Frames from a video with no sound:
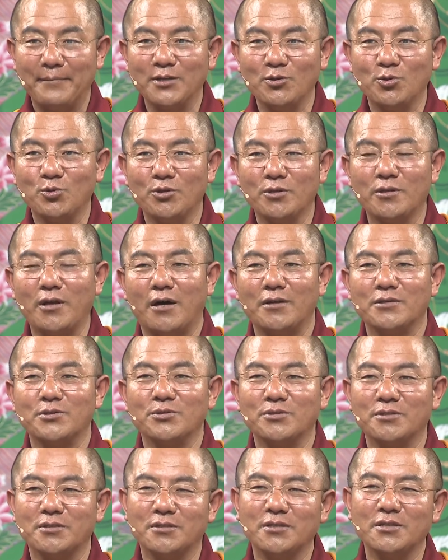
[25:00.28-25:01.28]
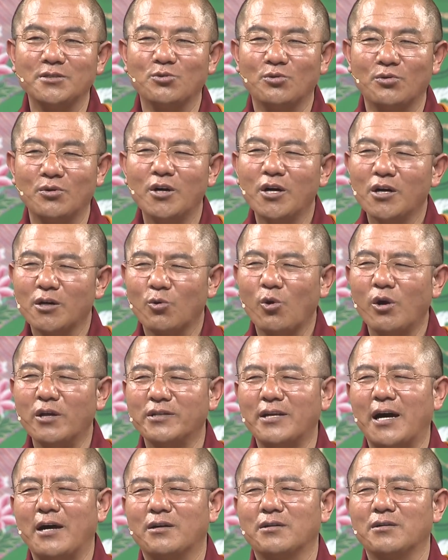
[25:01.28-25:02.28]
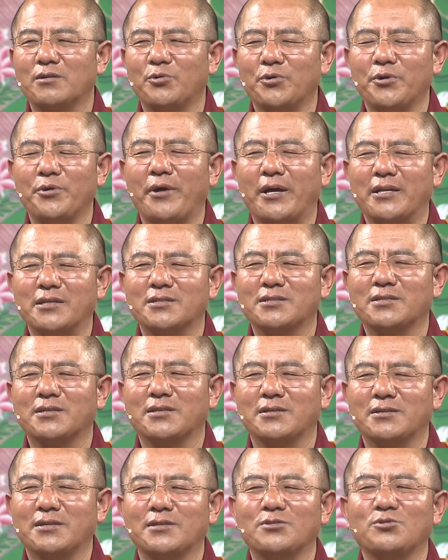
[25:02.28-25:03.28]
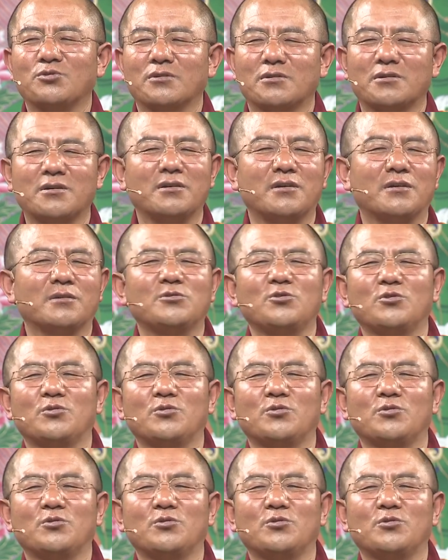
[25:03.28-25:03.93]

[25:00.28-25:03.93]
they show so much gratitude to the doctors who cured them.